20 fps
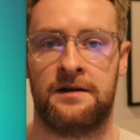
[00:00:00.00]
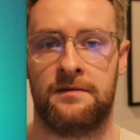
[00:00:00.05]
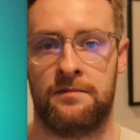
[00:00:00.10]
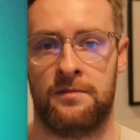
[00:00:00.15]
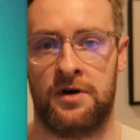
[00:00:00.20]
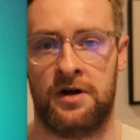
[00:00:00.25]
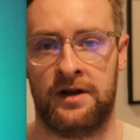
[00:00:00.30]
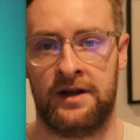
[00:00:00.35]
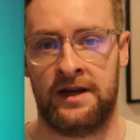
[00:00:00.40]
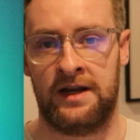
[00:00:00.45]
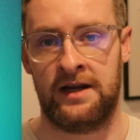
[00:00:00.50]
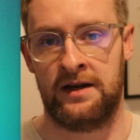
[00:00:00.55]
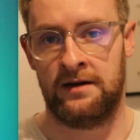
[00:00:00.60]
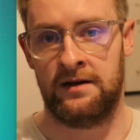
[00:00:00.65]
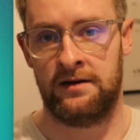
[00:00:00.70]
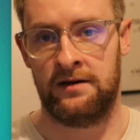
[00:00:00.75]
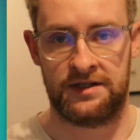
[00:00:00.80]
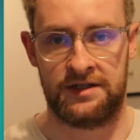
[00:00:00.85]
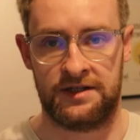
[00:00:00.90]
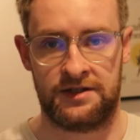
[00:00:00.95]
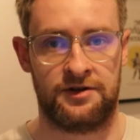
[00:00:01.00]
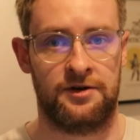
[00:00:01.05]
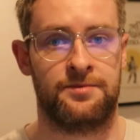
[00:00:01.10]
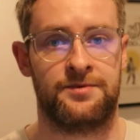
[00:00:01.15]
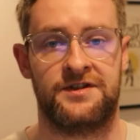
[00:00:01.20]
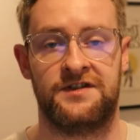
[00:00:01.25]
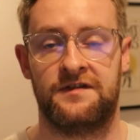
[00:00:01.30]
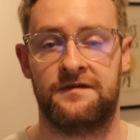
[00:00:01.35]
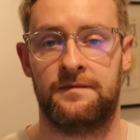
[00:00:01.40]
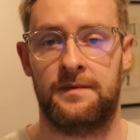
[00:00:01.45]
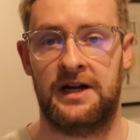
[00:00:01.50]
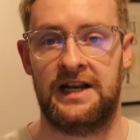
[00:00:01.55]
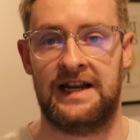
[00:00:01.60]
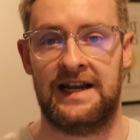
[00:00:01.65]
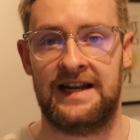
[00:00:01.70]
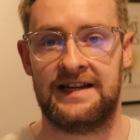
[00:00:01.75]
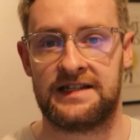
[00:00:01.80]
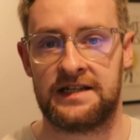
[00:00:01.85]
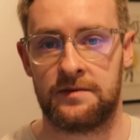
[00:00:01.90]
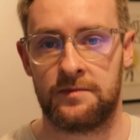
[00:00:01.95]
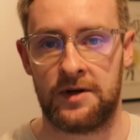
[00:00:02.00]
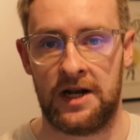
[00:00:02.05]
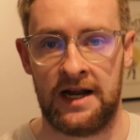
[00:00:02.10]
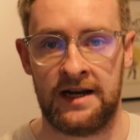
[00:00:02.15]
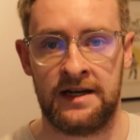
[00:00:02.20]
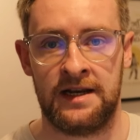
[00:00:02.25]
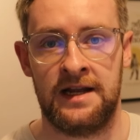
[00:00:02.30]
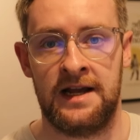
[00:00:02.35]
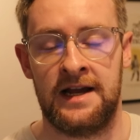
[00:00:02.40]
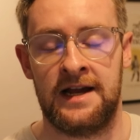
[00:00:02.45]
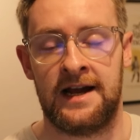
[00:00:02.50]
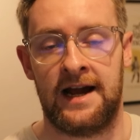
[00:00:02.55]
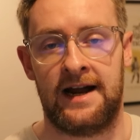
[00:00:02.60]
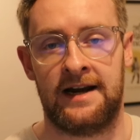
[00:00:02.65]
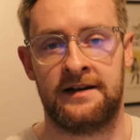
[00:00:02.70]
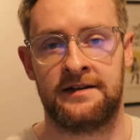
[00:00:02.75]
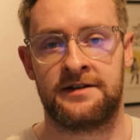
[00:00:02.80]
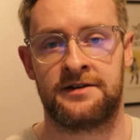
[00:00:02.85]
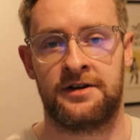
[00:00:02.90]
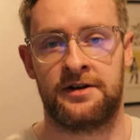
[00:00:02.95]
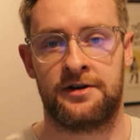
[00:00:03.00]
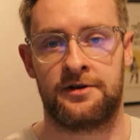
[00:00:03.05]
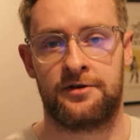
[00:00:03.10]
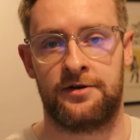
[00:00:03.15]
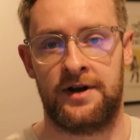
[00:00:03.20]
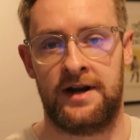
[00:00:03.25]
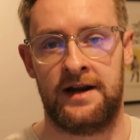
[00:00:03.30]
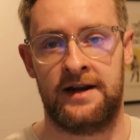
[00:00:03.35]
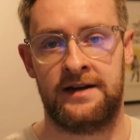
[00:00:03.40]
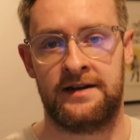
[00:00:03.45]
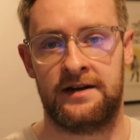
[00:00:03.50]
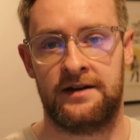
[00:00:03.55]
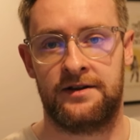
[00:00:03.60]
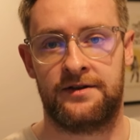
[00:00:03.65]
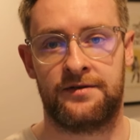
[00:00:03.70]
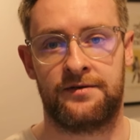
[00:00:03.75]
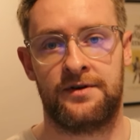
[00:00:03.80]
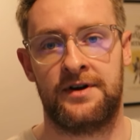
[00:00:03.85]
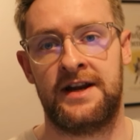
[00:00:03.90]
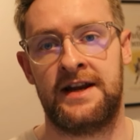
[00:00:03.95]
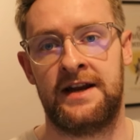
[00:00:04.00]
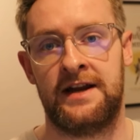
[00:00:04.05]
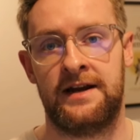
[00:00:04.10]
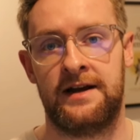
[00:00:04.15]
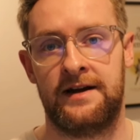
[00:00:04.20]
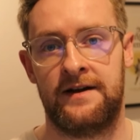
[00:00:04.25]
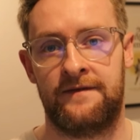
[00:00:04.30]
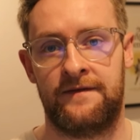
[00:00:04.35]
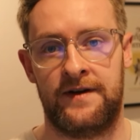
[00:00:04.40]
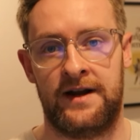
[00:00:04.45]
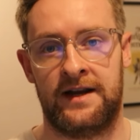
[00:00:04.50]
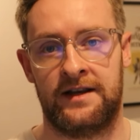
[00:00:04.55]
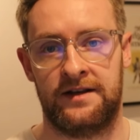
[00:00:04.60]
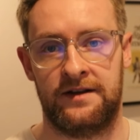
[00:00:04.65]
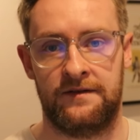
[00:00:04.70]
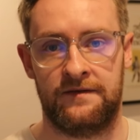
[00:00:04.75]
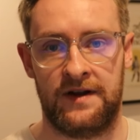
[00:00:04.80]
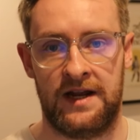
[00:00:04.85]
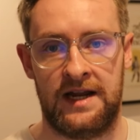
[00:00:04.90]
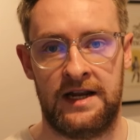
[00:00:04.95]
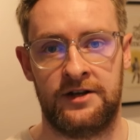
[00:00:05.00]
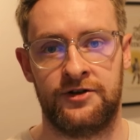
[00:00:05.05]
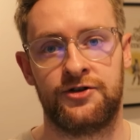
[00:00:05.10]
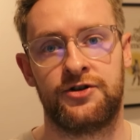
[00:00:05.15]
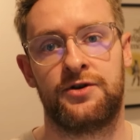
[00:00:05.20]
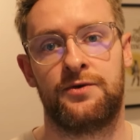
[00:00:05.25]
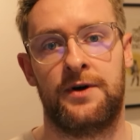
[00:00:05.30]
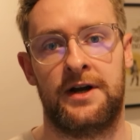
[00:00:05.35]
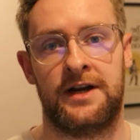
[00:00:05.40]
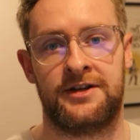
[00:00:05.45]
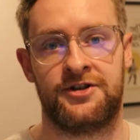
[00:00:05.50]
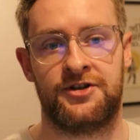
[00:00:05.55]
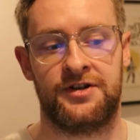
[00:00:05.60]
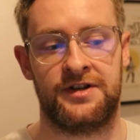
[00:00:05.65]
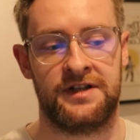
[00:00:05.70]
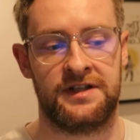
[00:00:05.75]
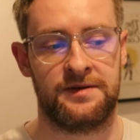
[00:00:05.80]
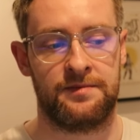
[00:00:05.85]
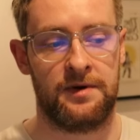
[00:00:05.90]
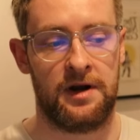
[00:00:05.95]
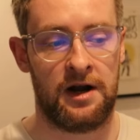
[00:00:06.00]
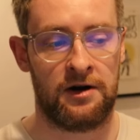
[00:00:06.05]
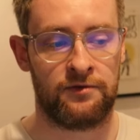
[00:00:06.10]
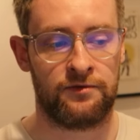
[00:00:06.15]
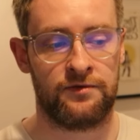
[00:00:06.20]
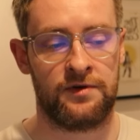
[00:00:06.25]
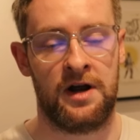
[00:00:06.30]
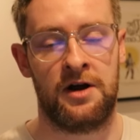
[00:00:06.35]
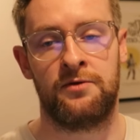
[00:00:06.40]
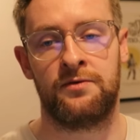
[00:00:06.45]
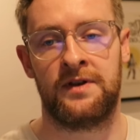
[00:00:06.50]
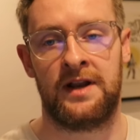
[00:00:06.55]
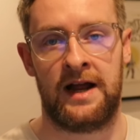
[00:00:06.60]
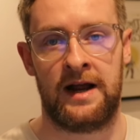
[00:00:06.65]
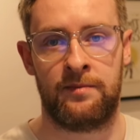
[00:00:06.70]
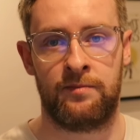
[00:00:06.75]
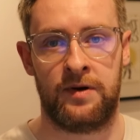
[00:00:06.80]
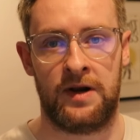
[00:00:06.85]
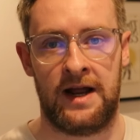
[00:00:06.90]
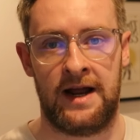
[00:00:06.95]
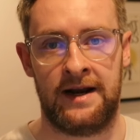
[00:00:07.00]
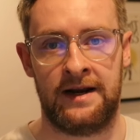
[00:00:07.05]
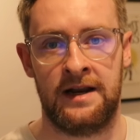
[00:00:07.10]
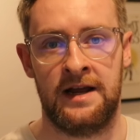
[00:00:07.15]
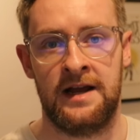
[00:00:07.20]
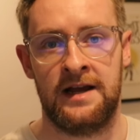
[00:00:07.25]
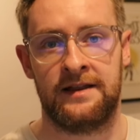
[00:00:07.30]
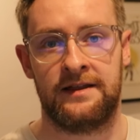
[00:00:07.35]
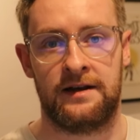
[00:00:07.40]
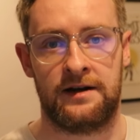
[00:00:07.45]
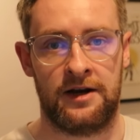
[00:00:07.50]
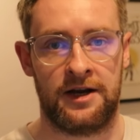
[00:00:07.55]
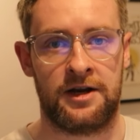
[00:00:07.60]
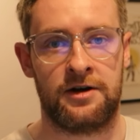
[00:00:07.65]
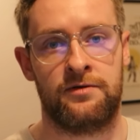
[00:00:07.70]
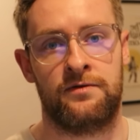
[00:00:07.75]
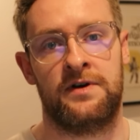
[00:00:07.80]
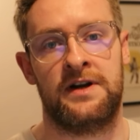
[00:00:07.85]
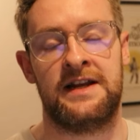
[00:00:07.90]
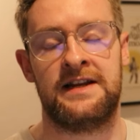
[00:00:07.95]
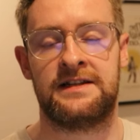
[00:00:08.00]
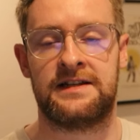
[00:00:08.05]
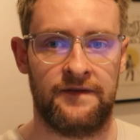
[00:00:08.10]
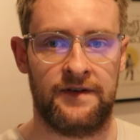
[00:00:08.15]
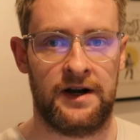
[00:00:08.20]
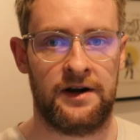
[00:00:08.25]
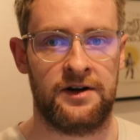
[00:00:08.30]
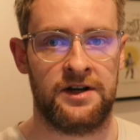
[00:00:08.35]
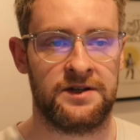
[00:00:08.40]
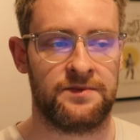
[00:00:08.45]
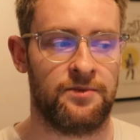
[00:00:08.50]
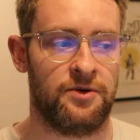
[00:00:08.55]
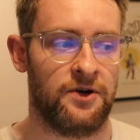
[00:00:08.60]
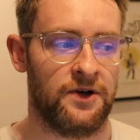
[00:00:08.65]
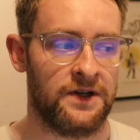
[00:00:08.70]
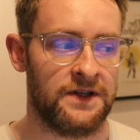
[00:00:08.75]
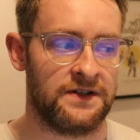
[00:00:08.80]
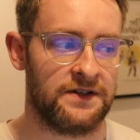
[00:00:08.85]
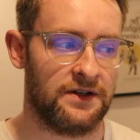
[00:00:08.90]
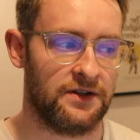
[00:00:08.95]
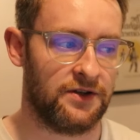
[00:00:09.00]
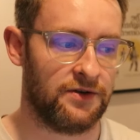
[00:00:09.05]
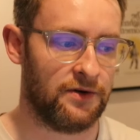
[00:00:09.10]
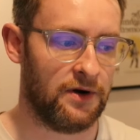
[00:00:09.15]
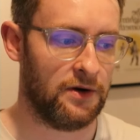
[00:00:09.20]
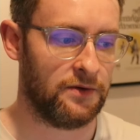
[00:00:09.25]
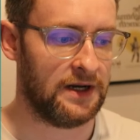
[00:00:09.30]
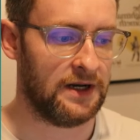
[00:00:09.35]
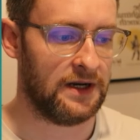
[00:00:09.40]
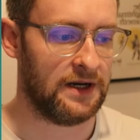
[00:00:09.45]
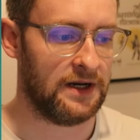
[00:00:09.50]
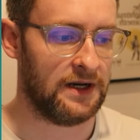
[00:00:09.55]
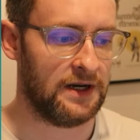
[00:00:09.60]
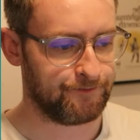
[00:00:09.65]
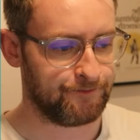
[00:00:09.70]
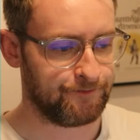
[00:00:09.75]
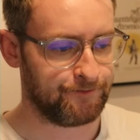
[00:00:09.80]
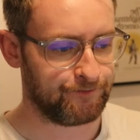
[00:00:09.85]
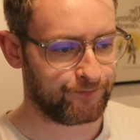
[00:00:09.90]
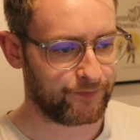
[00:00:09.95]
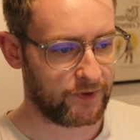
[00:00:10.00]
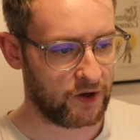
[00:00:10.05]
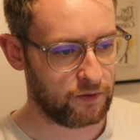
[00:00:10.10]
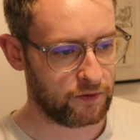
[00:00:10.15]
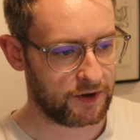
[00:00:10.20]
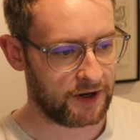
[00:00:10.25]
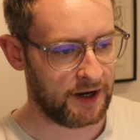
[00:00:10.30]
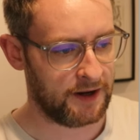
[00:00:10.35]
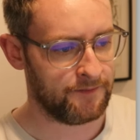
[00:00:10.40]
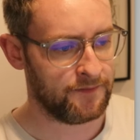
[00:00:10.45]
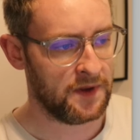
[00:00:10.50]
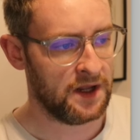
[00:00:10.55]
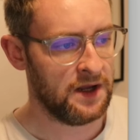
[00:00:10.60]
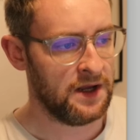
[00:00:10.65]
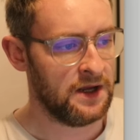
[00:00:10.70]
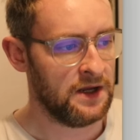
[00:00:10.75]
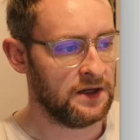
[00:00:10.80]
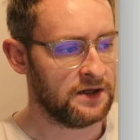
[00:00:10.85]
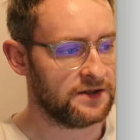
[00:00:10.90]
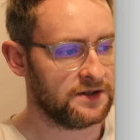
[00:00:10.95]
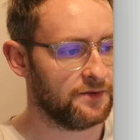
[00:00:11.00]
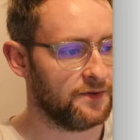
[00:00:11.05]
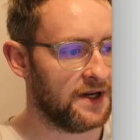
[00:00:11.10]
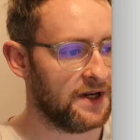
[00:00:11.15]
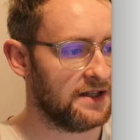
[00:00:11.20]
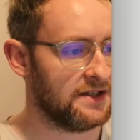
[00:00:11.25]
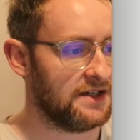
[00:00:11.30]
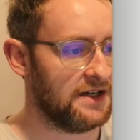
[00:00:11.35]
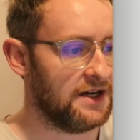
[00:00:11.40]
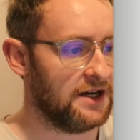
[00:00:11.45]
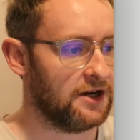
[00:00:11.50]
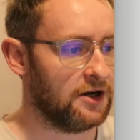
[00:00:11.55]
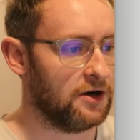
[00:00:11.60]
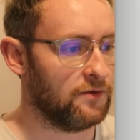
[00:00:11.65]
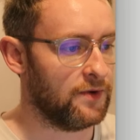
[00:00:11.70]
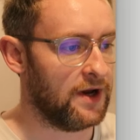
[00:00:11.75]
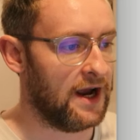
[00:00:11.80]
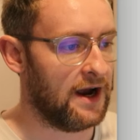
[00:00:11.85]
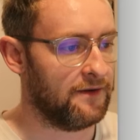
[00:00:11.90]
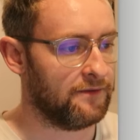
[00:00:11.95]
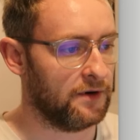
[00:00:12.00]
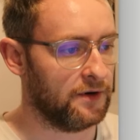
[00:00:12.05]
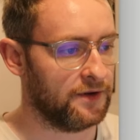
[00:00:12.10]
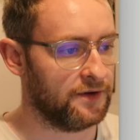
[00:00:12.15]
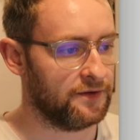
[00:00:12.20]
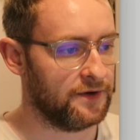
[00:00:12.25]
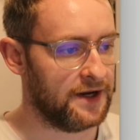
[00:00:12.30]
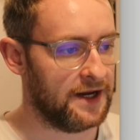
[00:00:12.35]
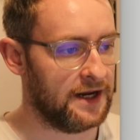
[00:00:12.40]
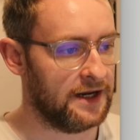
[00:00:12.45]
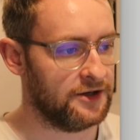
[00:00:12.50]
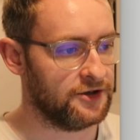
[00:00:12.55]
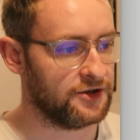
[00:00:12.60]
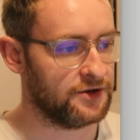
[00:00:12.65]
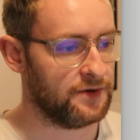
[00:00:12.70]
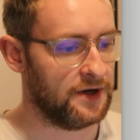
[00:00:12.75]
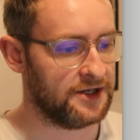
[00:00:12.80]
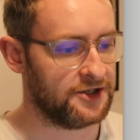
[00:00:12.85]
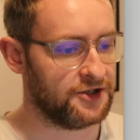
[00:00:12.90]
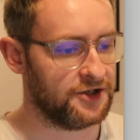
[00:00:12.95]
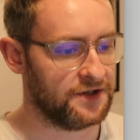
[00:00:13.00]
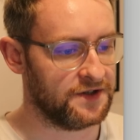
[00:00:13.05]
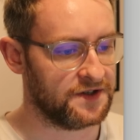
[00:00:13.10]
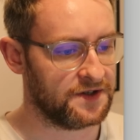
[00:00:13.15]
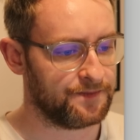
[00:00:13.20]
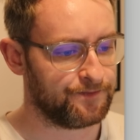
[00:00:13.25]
my description of my lesson plan, and it's going to create 3 effective hinge questions around that plan that I can release at various points throughout the lesson. Okay, so we can see here we have our 3 hinge questions,